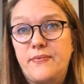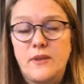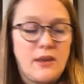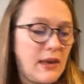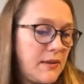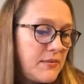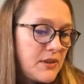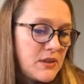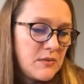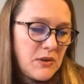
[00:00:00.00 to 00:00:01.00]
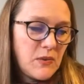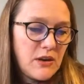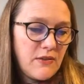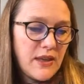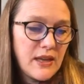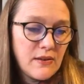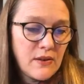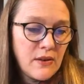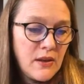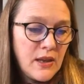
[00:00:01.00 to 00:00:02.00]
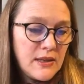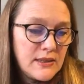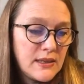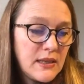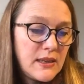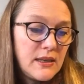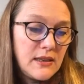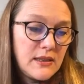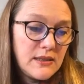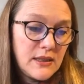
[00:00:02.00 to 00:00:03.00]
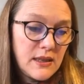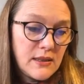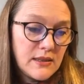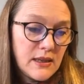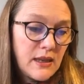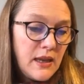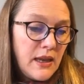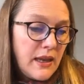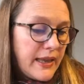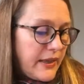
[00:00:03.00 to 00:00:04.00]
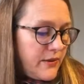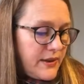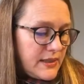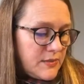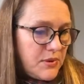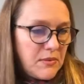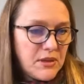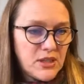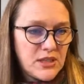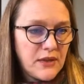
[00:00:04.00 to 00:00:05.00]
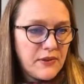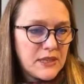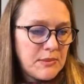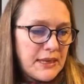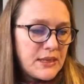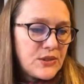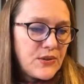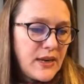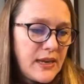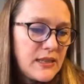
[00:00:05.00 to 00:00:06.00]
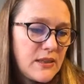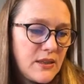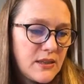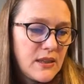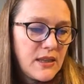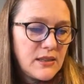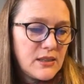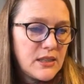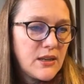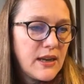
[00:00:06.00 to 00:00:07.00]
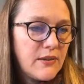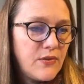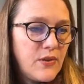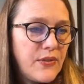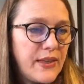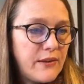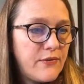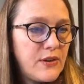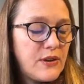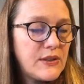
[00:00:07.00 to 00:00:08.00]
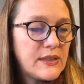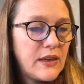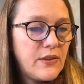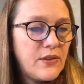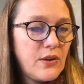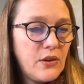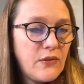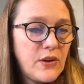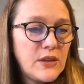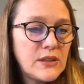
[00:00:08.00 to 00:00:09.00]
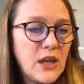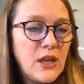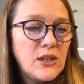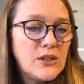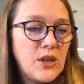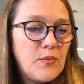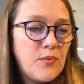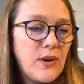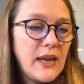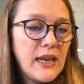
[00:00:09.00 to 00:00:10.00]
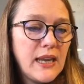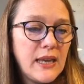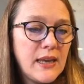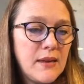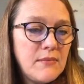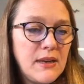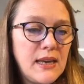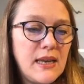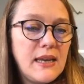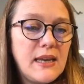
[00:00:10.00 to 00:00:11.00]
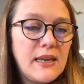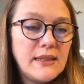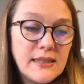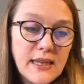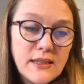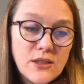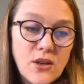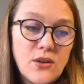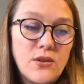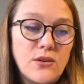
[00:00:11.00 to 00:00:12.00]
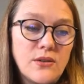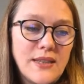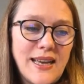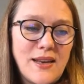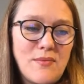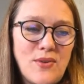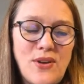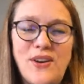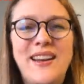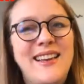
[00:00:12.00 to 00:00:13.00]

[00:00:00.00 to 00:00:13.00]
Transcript: Okay, so just be aware of that. Sin is here. Again, the rest is pretty much self-explanatory. So those are the things just look out for in that verse. And third verse, so bring him incense, gold and myrrh.